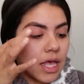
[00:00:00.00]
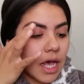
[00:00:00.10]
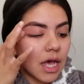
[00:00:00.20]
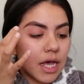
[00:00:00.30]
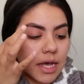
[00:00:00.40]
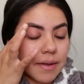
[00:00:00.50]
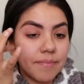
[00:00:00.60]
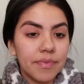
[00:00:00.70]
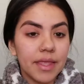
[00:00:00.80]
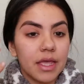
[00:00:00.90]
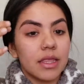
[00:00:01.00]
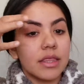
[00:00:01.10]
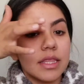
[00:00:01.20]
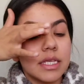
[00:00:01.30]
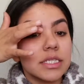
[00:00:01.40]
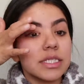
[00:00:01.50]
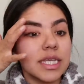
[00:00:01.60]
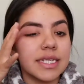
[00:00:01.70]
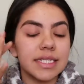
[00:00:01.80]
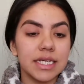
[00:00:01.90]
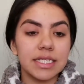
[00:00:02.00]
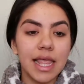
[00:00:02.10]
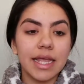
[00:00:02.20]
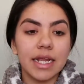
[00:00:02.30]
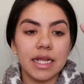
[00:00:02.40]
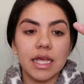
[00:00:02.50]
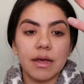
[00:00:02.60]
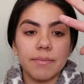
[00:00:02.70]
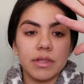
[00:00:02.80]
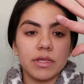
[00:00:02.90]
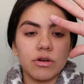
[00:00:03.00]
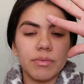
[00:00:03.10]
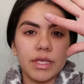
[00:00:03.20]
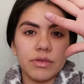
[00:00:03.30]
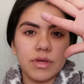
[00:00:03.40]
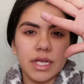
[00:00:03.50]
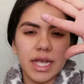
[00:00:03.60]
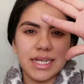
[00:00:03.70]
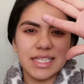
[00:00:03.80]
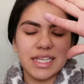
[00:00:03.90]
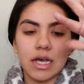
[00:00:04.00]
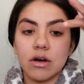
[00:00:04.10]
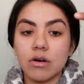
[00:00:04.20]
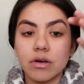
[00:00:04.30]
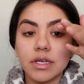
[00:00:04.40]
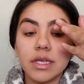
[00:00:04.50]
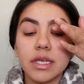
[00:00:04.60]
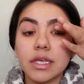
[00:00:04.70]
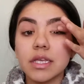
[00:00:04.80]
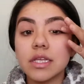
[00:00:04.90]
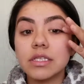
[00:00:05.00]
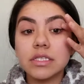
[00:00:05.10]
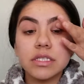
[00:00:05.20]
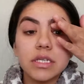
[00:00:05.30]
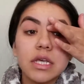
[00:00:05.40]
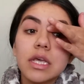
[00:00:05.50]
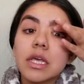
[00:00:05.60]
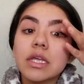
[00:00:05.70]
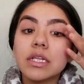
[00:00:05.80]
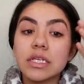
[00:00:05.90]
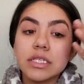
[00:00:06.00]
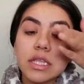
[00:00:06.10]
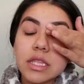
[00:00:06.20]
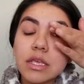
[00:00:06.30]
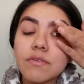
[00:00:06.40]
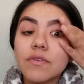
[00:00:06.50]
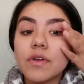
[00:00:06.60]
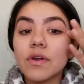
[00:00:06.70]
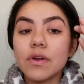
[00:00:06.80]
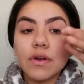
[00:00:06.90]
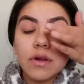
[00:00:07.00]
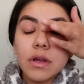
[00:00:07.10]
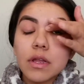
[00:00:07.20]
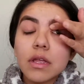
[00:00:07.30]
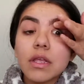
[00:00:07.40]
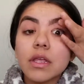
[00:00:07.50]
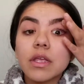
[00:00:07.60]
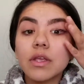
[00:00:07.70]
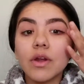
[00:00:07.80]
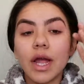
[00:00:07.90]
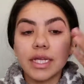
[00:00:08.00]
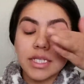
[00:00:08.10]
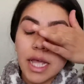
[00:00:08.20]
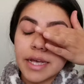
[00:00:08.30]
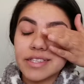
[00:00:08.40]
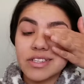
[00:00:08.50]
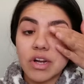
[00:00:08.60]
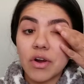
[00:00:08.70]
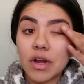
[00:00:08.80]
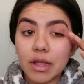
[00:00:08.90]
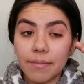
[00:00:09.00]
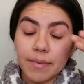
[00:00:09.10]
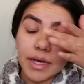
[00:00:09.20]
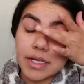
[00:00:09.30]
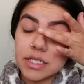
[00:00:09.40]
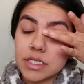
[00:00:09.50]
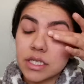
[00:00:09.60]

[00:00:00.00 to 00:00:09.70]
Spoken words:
it does lighten it up a little bit. You could kind of tell it doesn't leave your eyes as dark, but